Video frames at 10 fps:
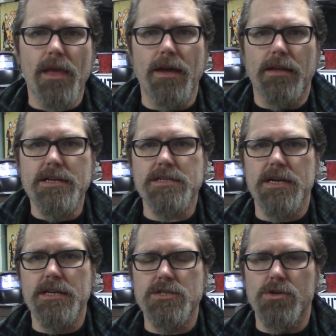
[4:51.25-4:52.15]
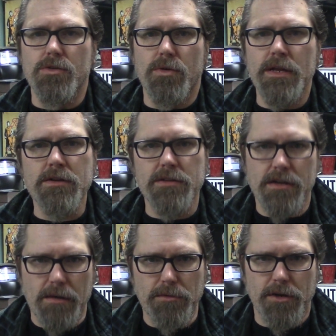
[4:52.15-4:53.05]
And they say, so what do you
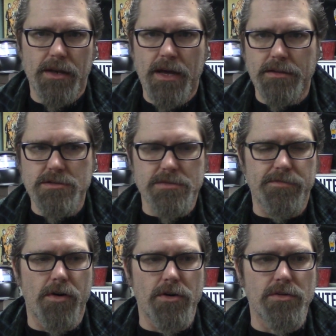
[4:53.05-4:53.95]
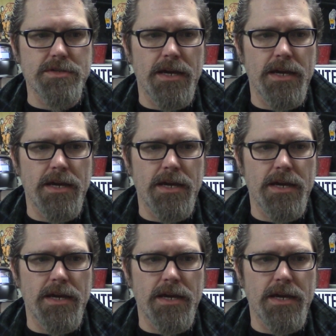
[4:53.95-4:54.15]
think I'm looking at? There's some photos.